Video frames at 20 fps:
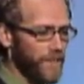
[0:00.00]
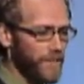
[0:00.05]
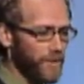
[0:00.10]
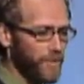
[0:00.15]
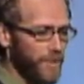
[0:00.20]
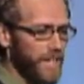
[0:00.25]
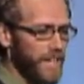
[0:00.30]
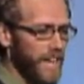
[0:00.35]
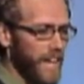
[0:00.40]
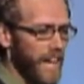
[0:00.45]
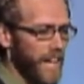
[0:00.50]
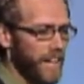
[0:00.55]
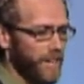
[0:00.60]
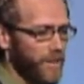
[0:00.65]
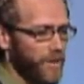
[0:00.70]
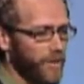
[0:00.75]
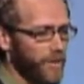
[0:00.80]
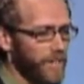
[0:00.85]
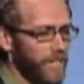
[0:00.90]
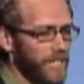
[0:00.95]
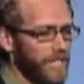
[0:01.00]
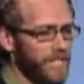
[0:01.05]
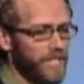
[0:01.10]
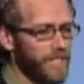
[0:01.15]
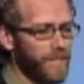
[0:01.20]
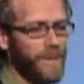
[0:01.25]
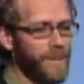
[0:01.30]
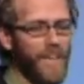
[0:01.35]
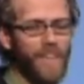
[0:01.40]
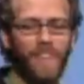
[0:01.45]
The three
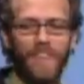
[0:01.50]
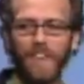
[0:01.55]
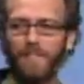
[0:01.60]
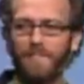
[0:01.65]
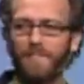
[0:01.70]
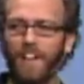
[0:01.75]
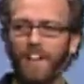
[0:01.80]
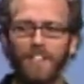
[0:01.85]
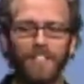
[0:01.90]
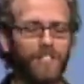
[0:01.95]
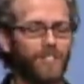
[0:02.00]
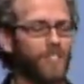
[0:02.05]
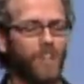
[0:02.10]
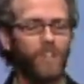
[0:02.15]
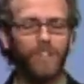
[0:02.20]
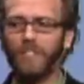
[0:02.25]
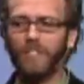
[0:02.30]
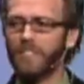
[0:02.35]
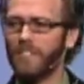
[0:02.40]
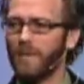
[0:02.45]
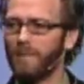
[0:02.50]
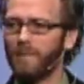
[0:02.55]
categories, and they affect us all in the